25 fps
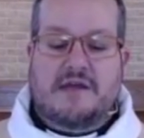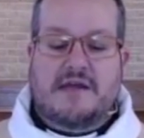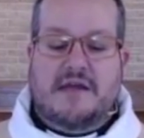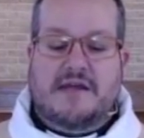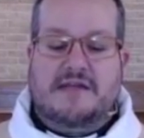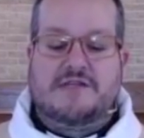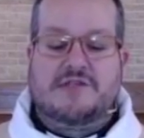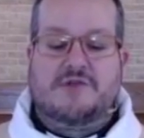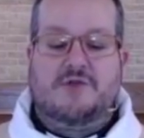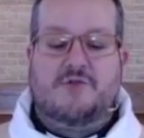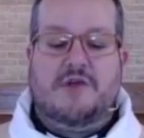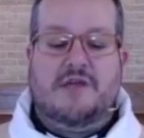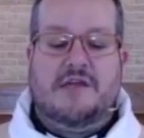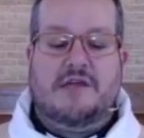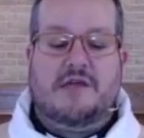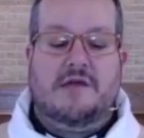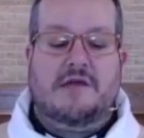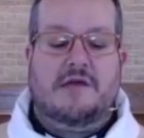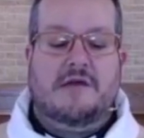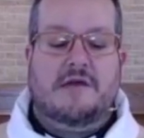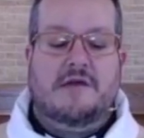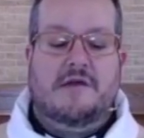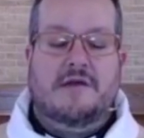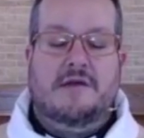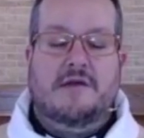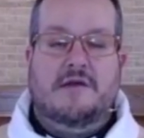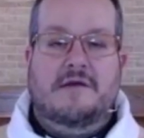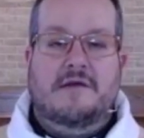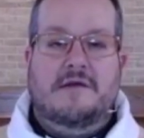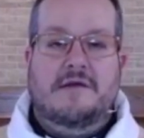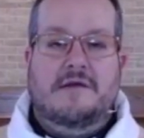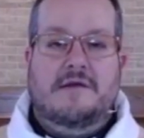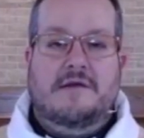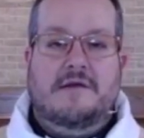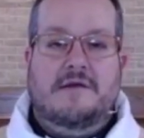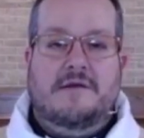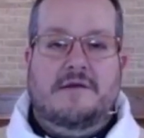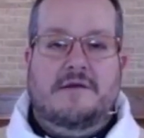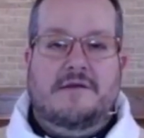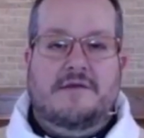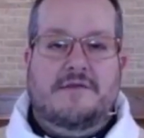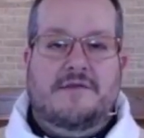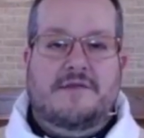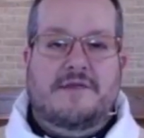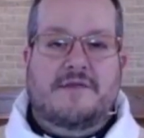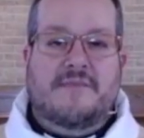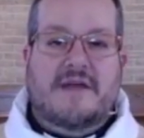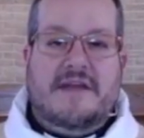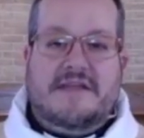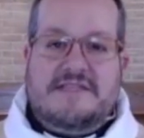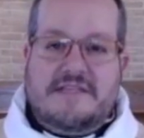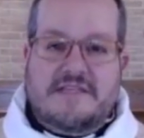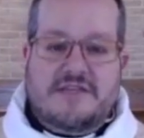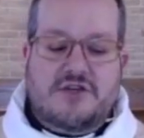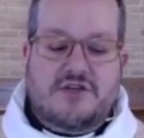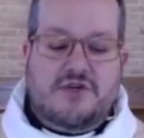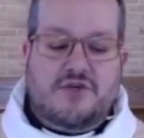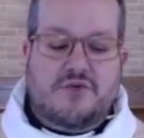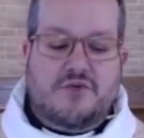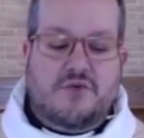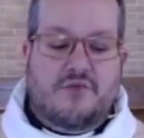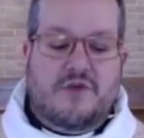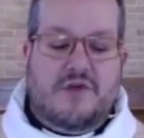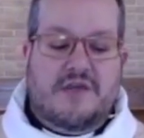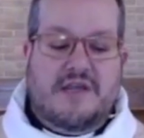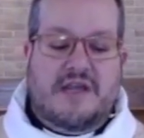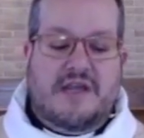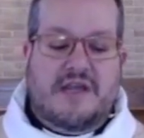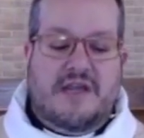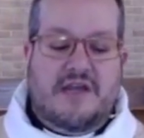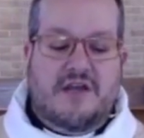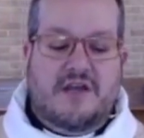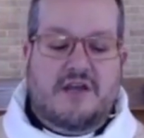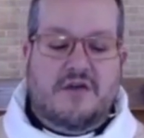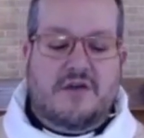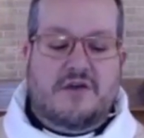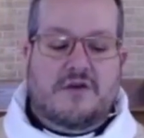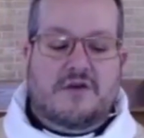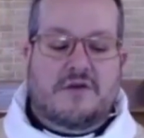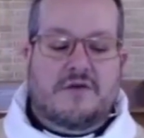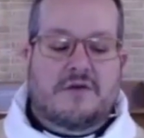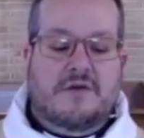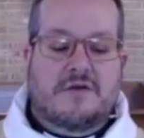next week, The message we hear,